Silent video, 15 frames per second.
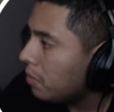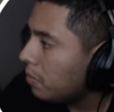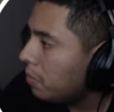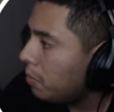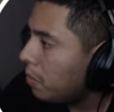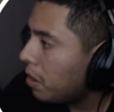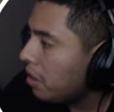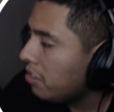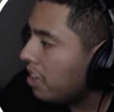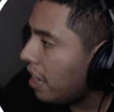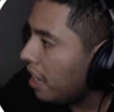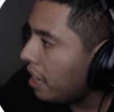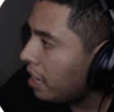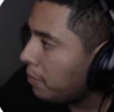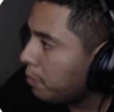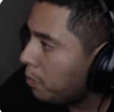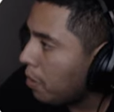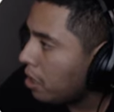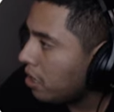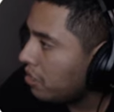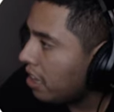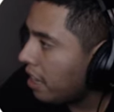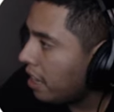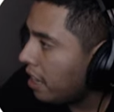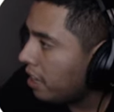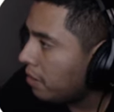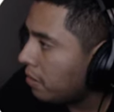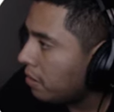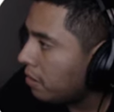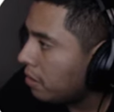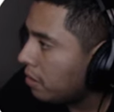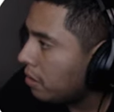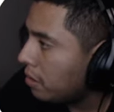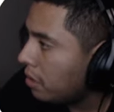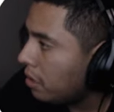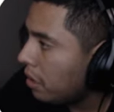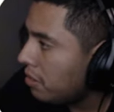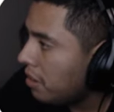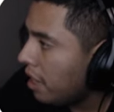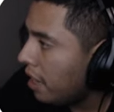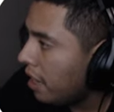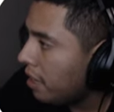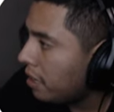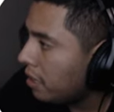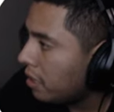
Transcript: Bonnie's at eight. Bonnie's at eight. He's at eight.